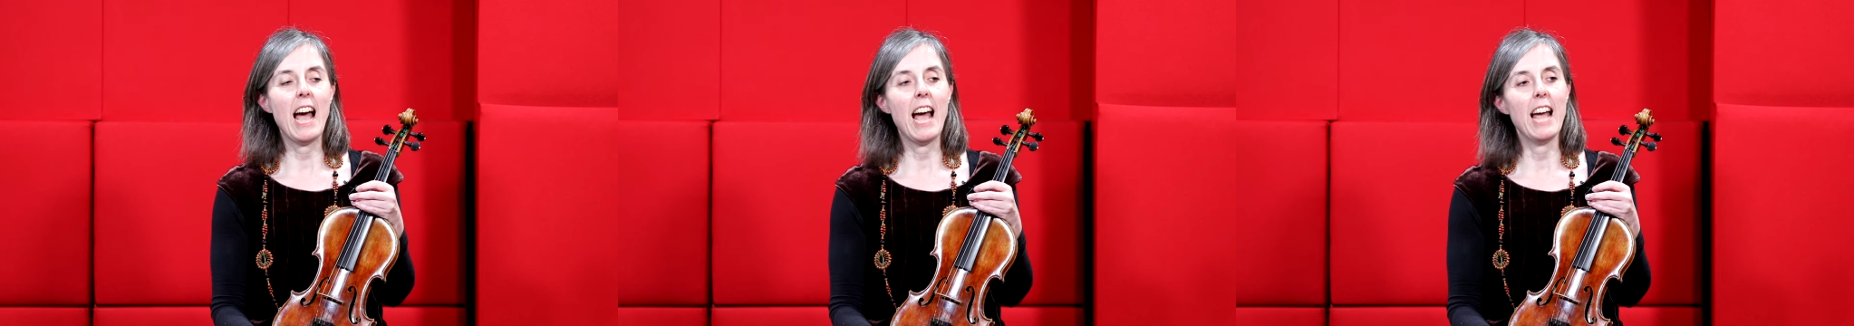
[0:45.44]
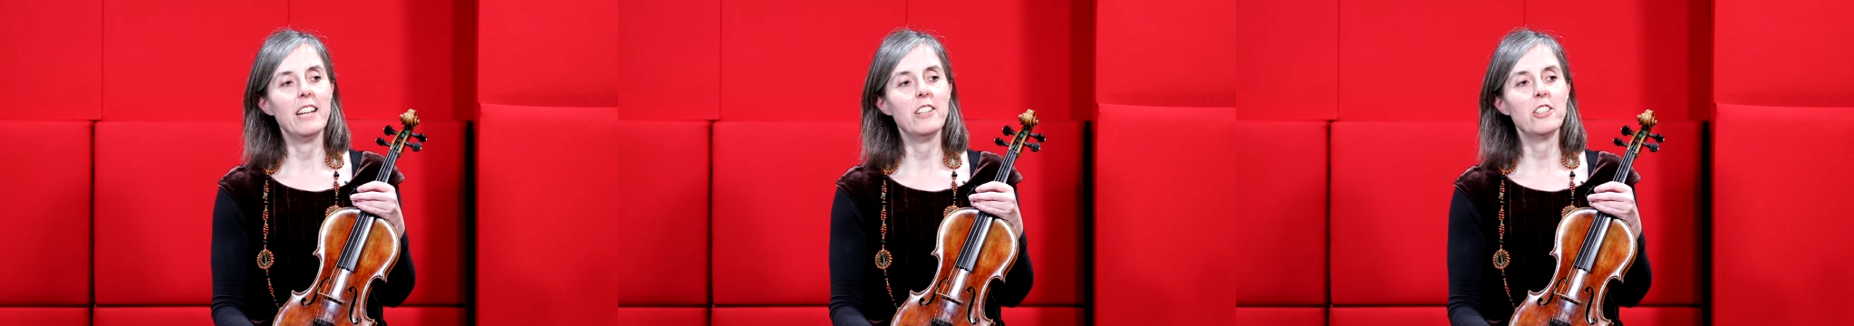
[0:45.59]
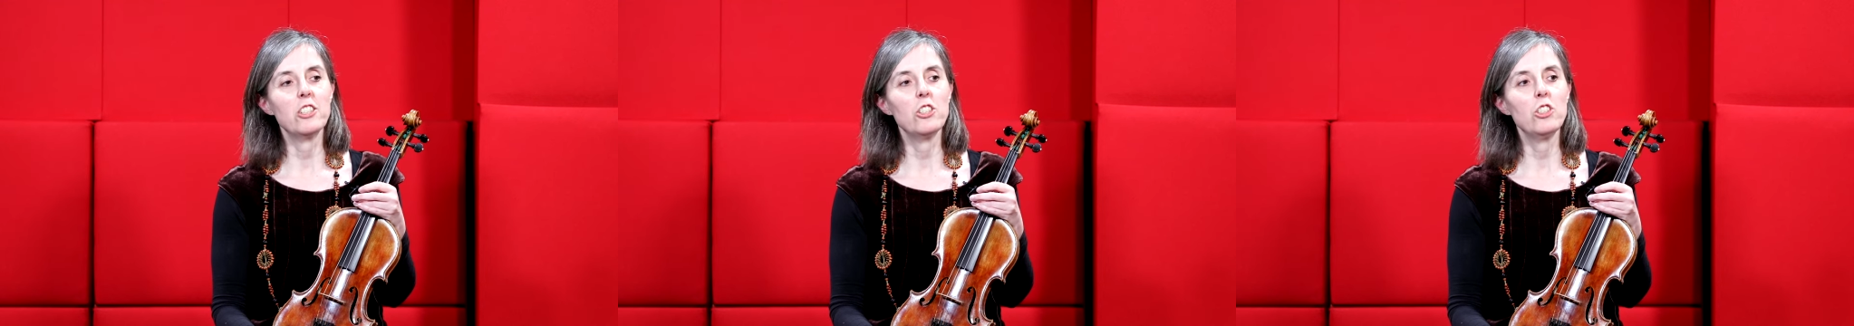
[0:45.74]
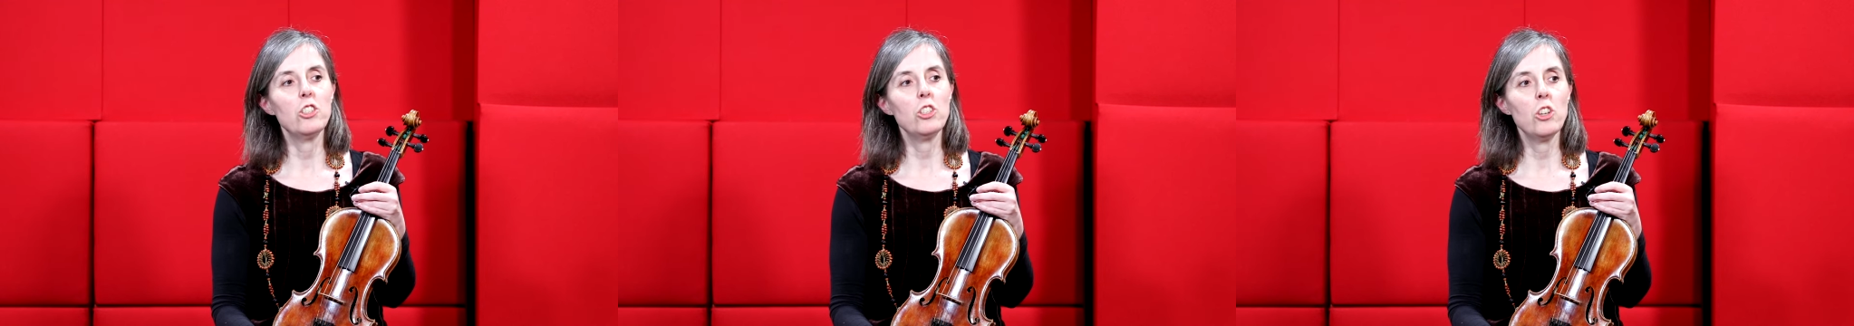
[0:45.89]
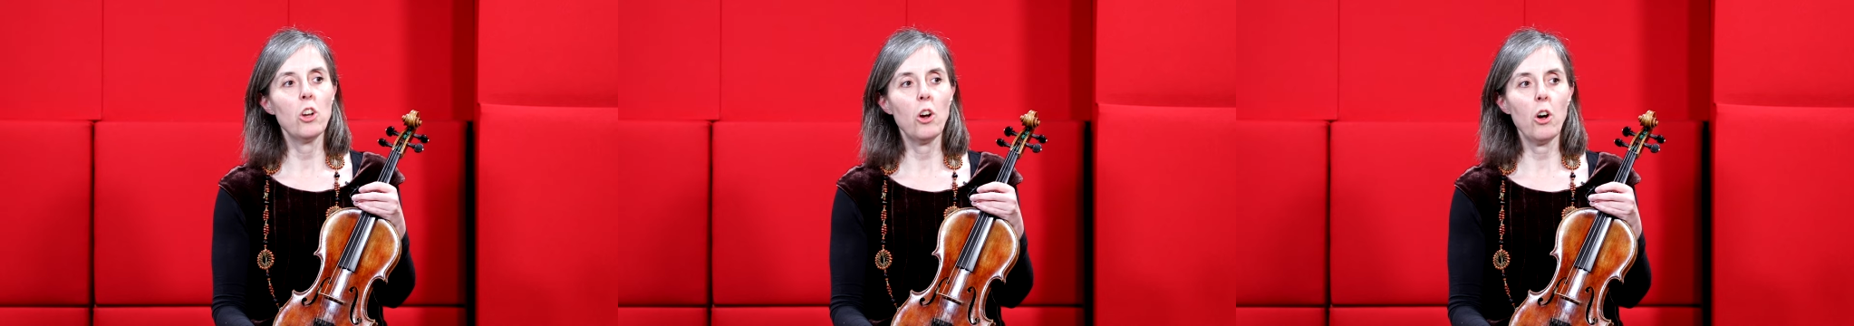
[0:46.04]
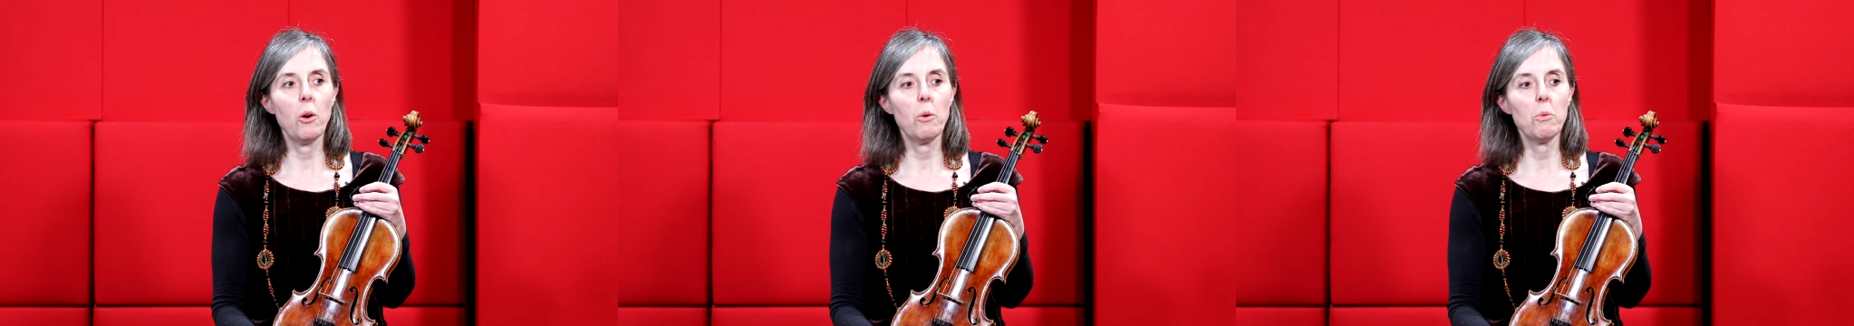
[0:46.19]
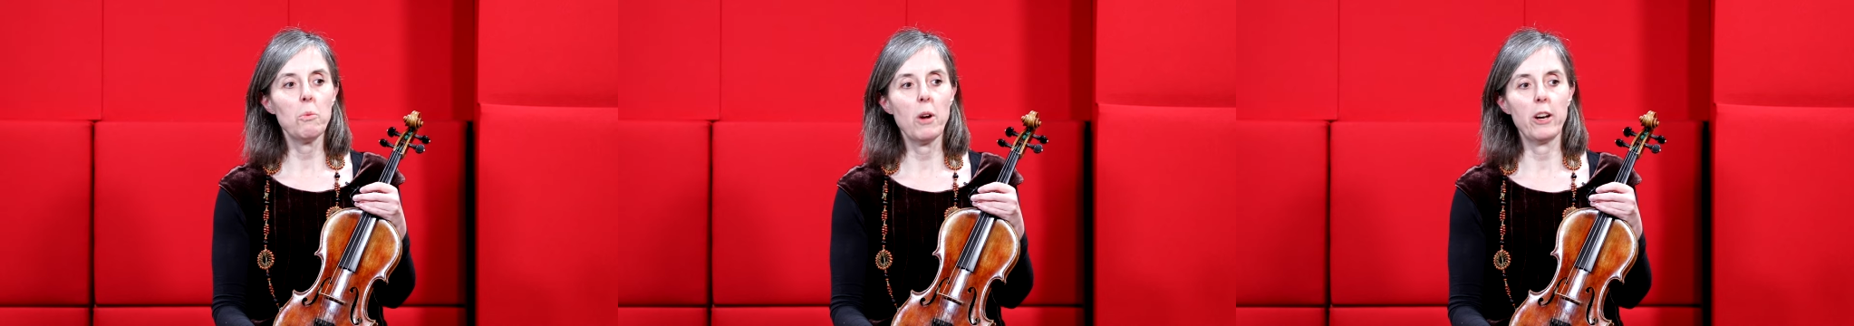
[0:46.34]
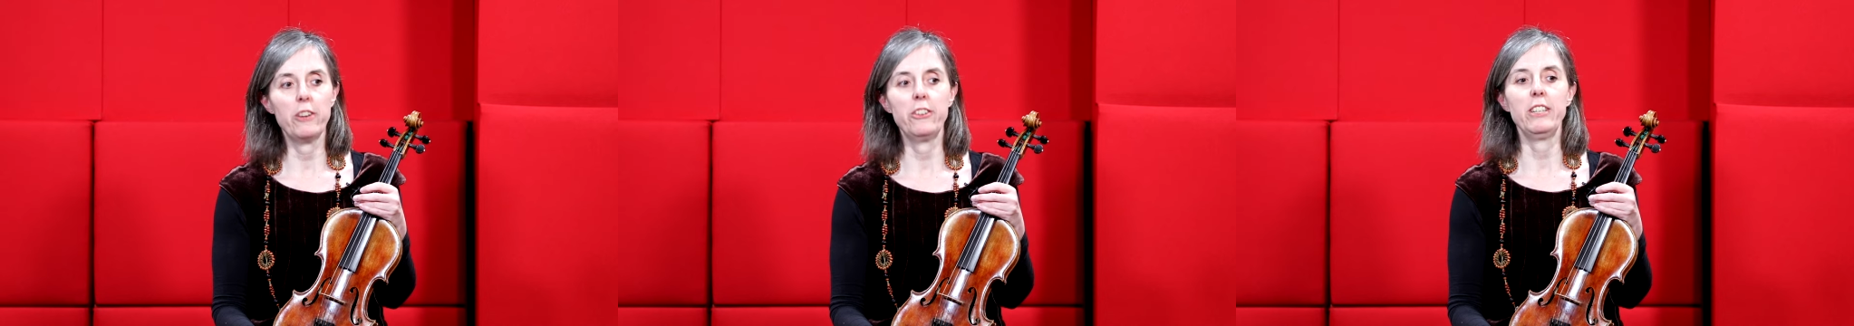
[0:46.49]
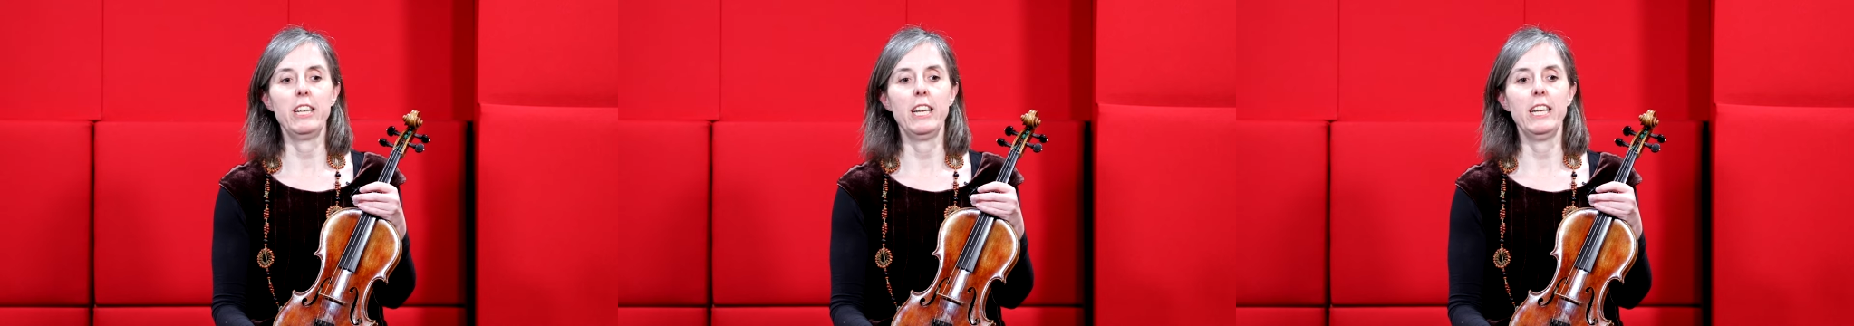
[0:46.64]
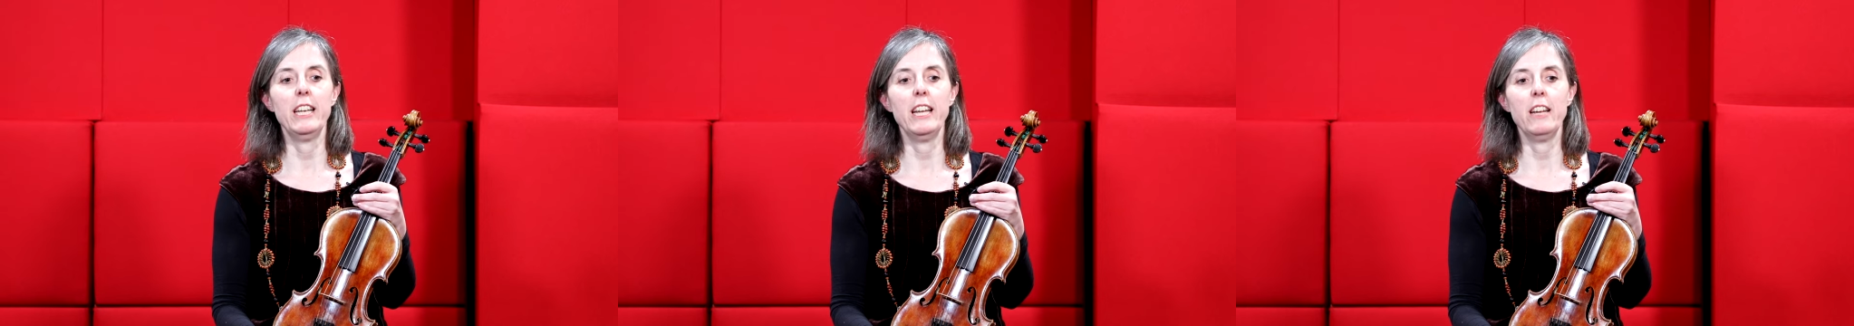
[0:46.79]
and not
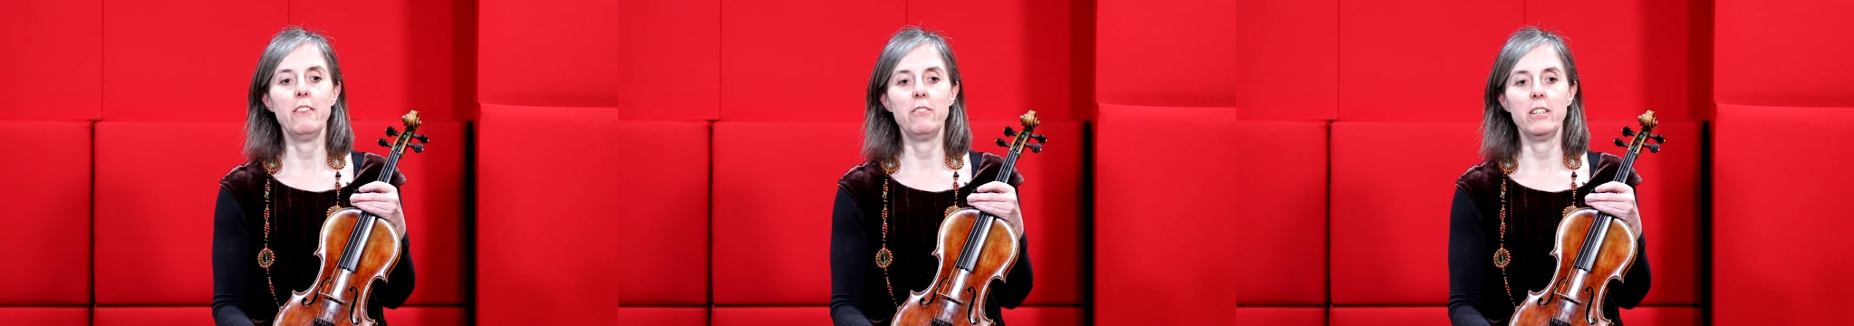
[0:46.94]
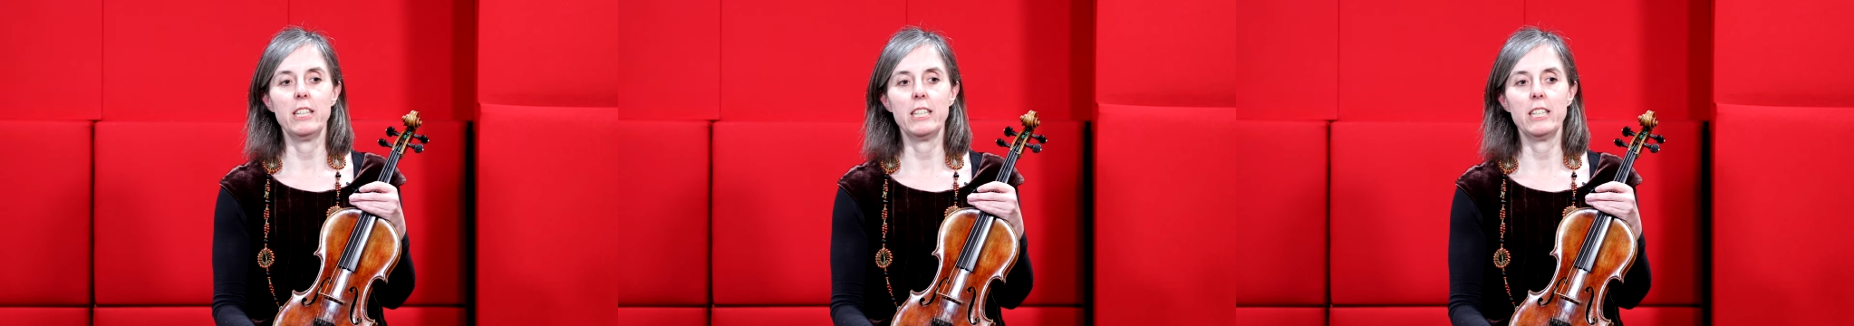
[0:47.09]
worrying if